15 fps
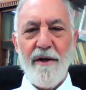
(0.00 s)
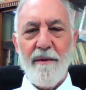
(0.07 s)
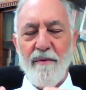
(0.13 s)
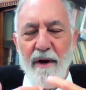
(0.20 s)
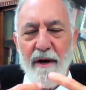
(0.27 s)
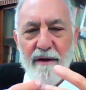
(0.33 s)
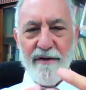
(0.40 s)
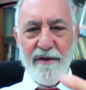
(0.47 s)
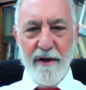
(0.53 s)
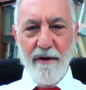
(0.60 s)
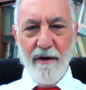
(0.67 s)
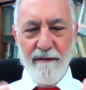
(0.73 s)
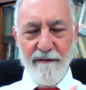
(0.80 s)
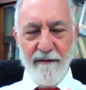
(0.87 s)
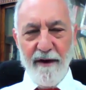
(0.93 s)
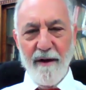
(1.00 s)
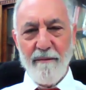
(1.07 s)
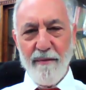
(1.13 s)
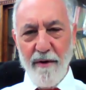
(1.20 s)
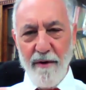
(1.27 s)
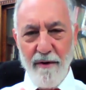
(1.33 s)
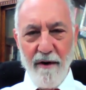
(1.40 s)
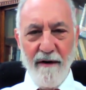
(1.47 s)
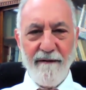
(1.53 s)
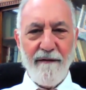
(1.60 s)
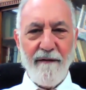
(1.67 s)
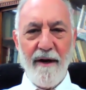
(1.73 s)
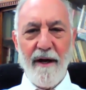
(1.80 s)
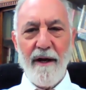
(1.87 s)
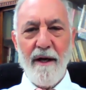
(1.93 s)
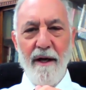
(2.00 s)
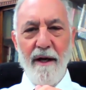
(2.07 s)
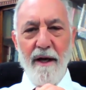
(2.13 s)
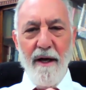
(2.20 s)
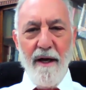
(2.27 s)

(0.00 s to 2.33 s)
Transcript: you bring a sin offering, a burnt offering,